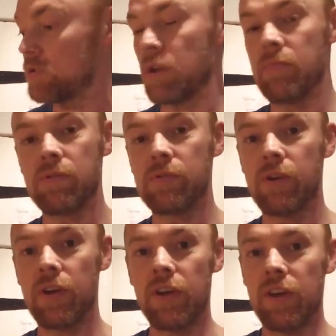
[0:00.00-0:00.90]
simple.
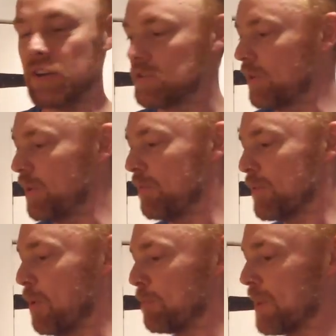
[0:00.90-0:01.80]
It's not even
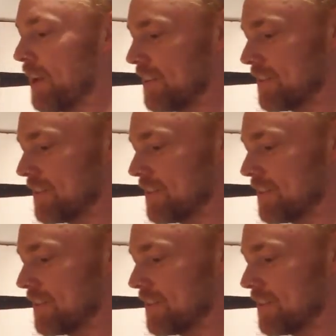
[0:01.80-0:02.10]
complicated.